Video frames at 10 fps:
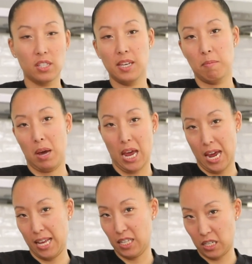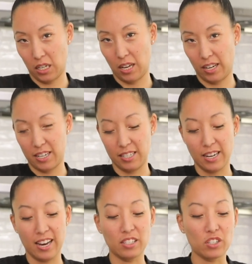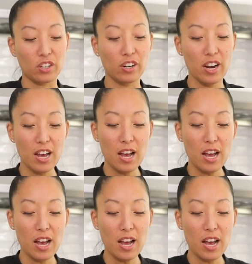see my hands look like a disaster.